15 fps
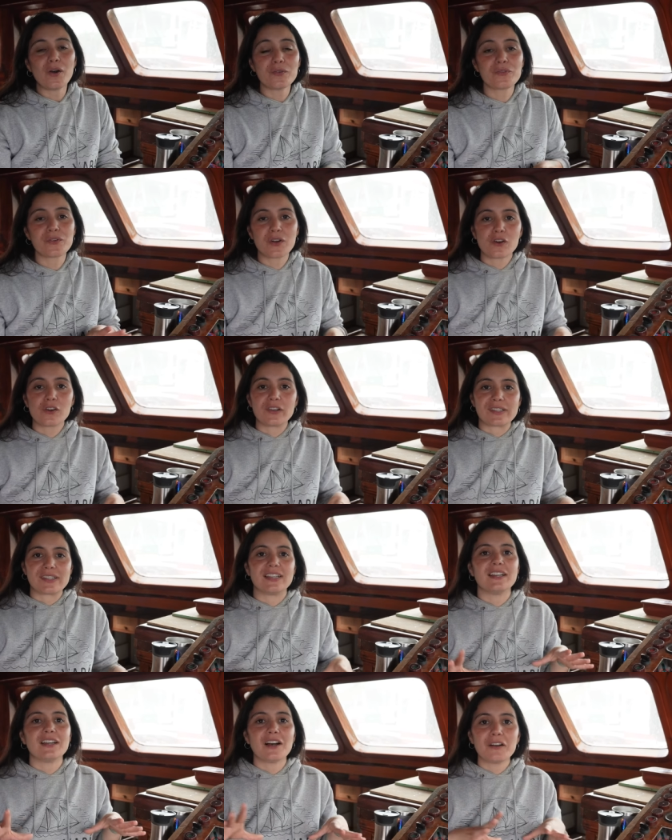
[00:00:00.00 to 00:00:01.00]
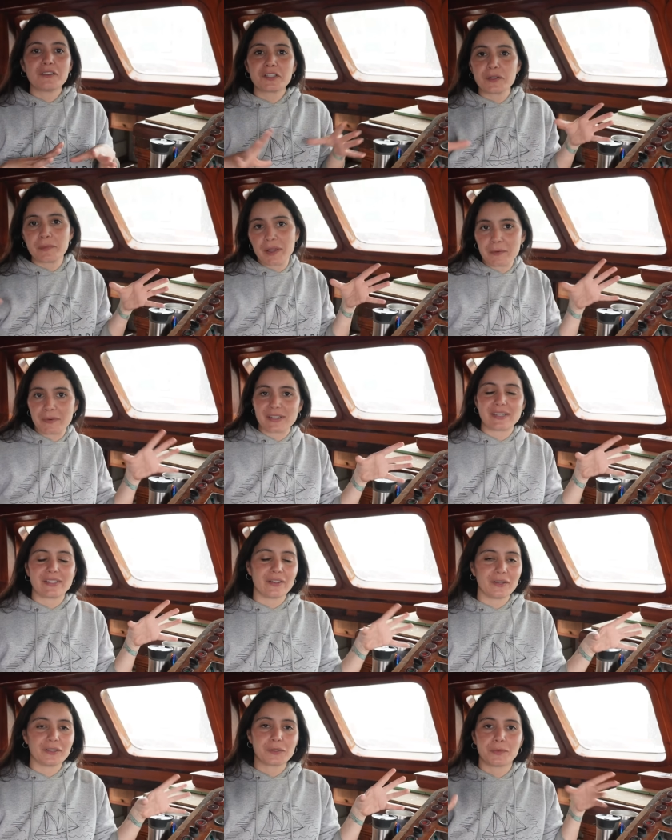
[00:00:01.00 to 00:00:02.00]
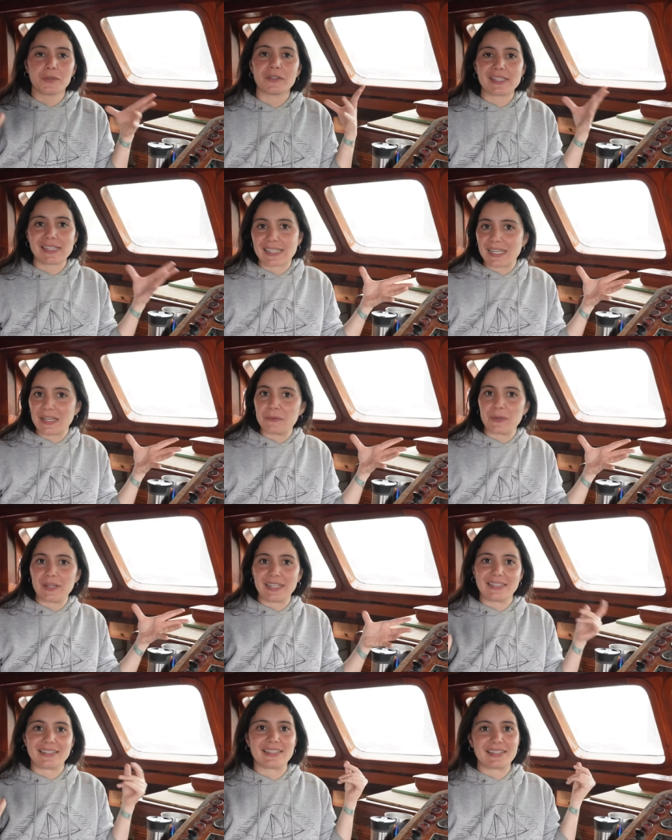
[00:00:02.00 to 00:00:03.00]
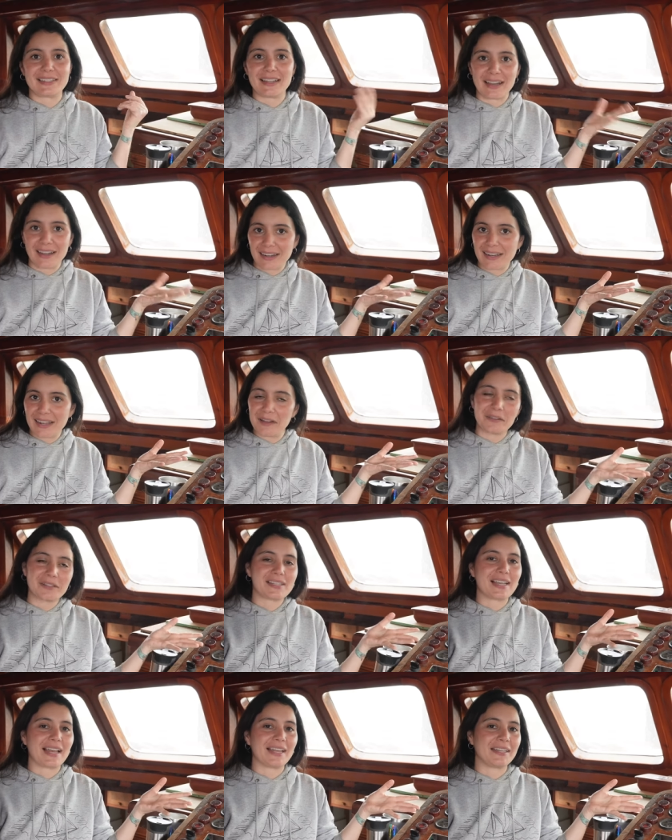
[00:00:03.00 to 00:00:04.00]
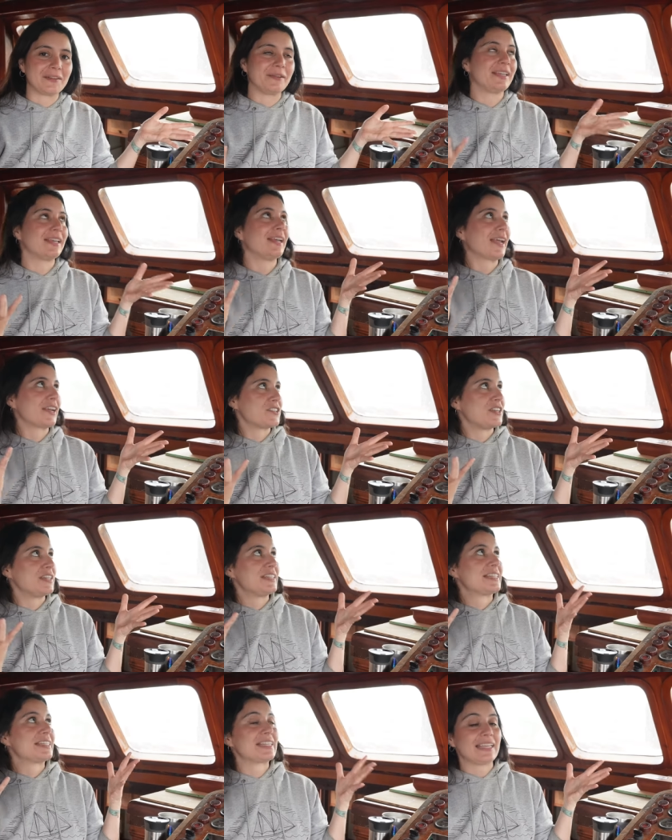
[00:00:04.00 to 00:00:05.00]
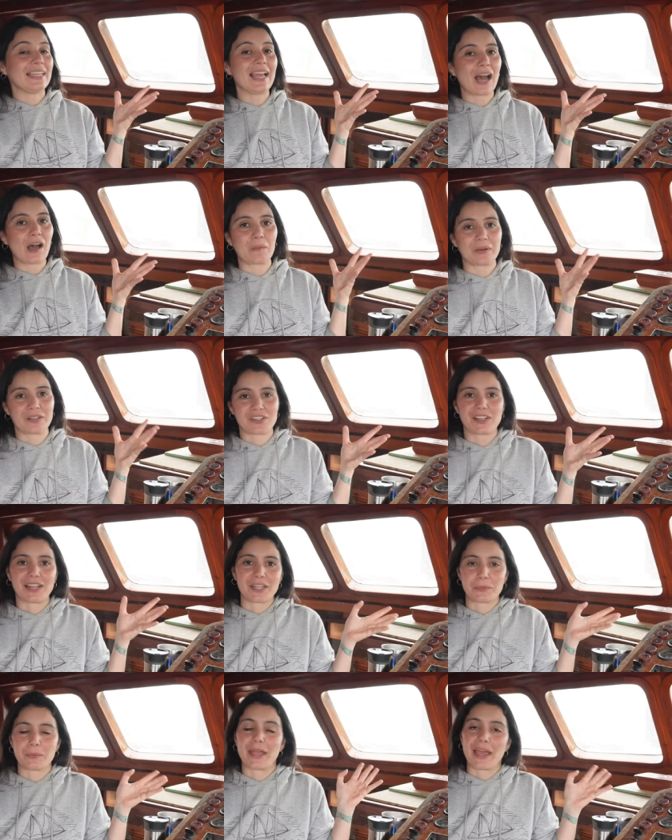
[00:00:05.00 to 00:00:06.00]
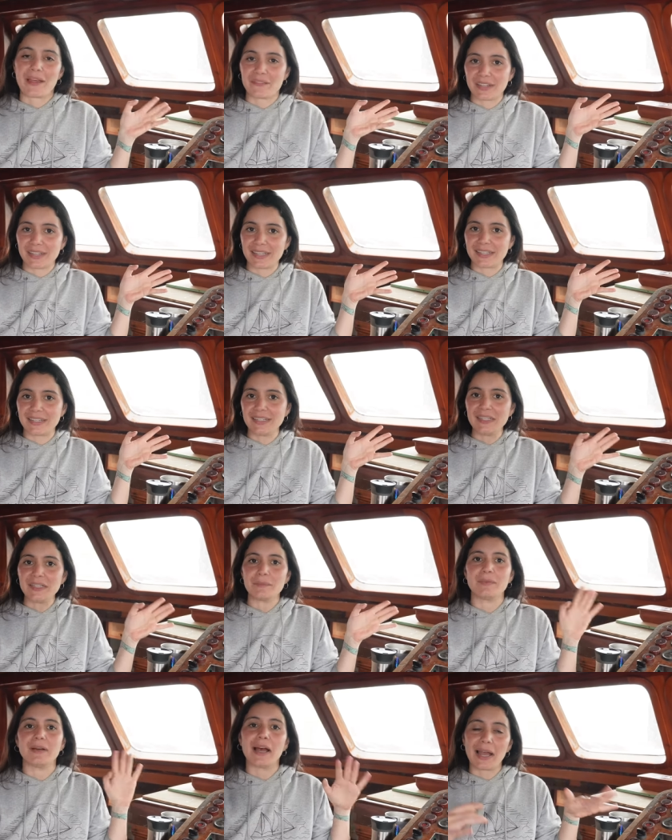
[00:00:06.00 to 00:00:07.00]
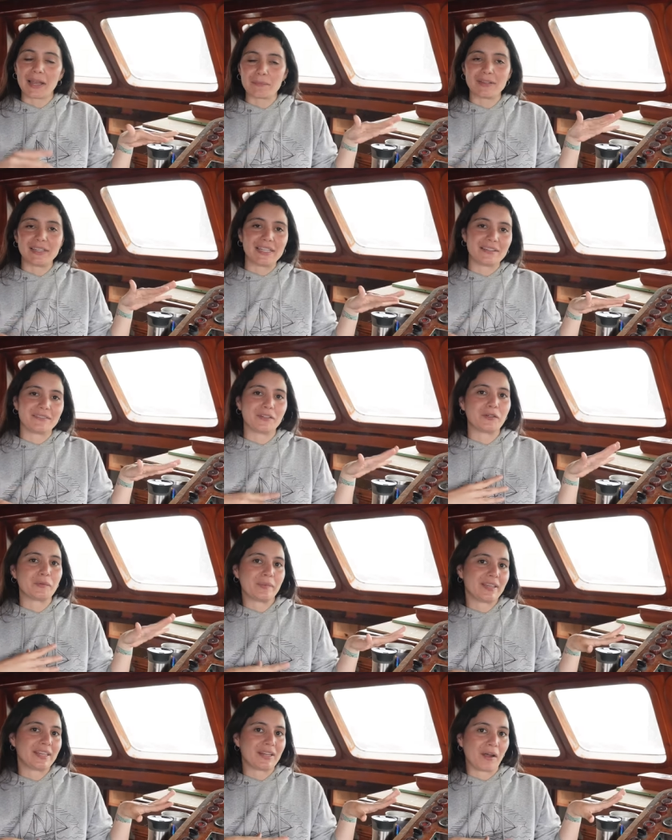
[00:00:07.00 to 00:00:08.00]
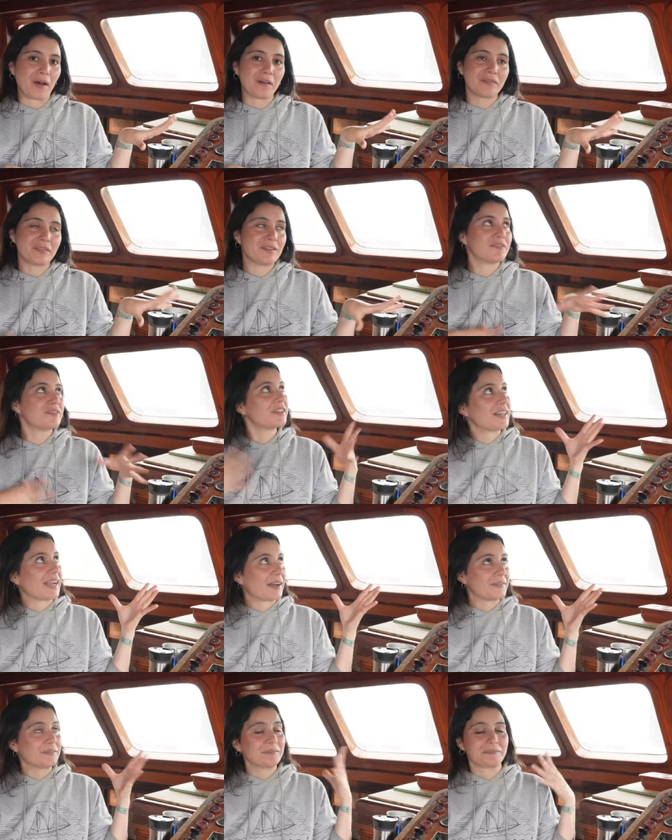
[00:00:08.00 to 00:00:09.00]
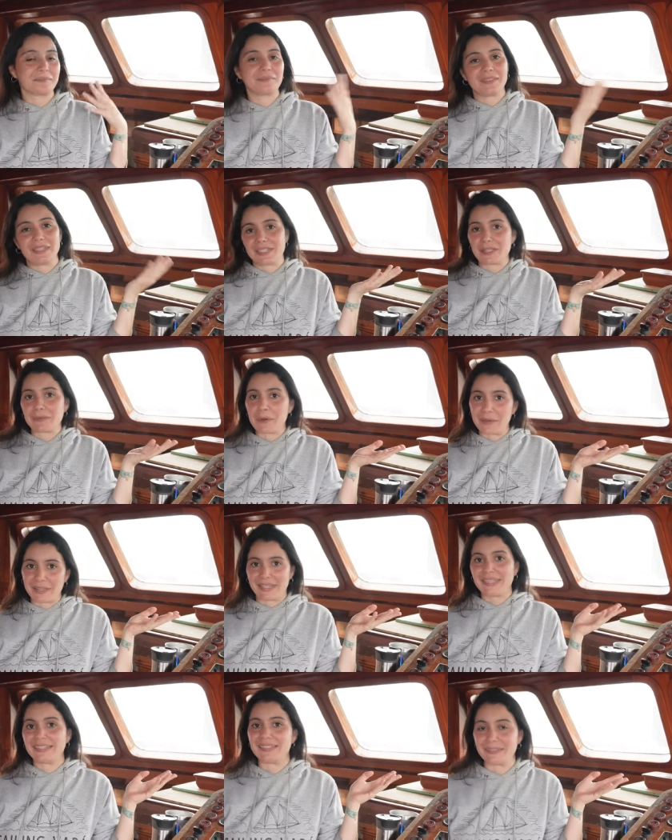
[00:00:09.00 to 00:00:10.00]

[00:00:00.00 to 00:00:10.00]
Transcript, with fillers: Of course, the ultimate results we'll see when it's dark outside and we can actually see how much light we have in here, but I believe it will be enough, and for now, this is what we can